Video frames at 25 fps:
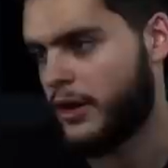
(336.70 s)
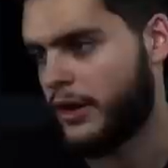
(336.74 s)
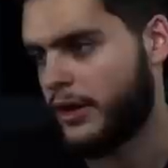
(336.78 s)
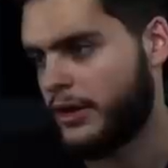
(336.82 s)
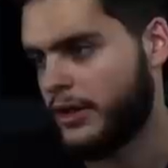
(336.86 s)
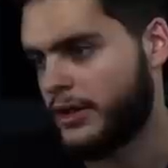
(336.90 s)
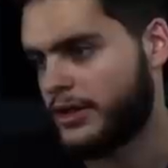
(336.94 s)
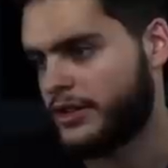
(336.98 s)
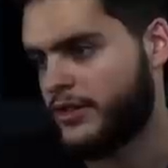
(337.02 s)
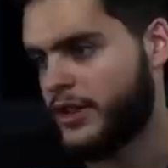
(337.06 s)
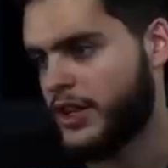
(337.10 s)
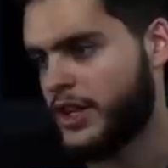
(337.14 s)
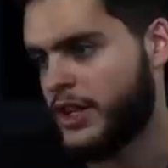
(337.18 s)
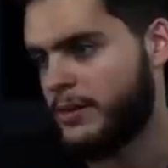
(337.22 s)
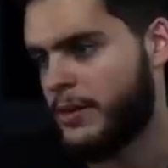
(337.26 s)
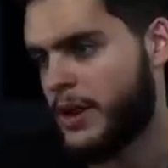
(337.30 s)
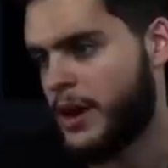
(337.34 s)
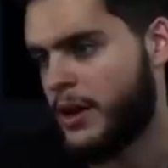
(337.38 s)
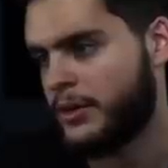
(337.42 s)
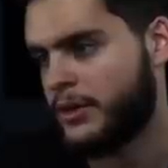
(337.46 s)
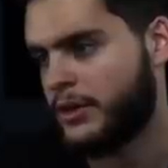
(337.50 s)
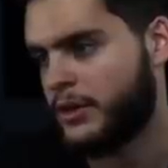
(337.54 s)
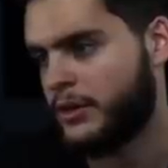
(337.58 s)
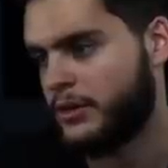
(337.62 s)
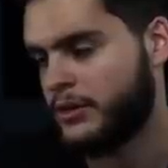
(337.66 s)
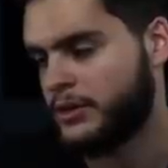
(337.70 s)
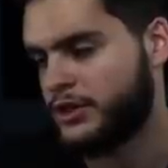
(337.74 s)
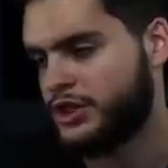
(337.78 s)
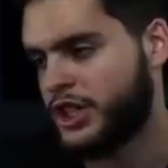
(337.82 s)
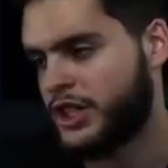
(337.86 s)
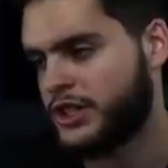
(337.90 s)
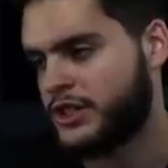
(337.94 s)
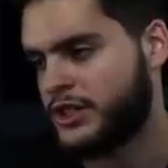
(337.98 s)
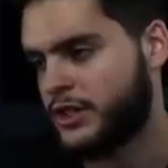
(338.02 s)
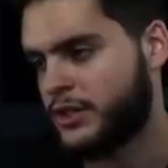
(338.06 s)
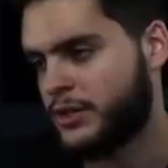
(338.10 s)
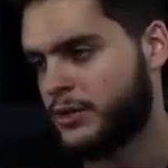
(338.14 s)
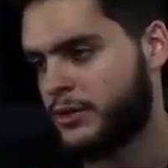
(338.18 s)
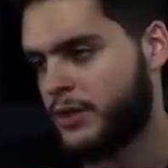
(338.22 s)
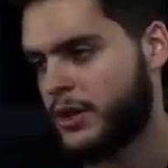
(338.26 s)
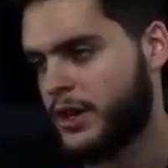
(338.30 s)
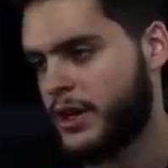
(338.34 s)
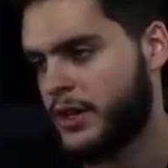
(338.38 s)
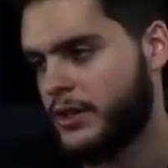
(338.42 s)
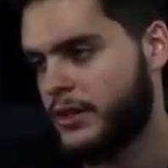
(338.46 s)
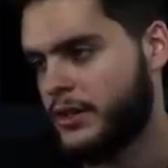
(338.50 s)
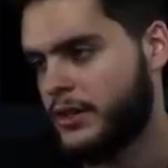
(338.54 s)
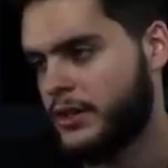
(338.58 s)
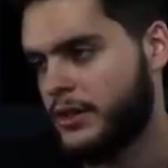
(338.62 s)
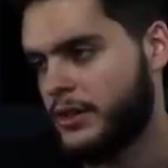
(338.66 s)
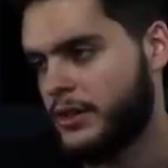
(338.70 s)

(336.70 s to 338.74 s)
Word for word: right, let's fake him out with the little jet to the right.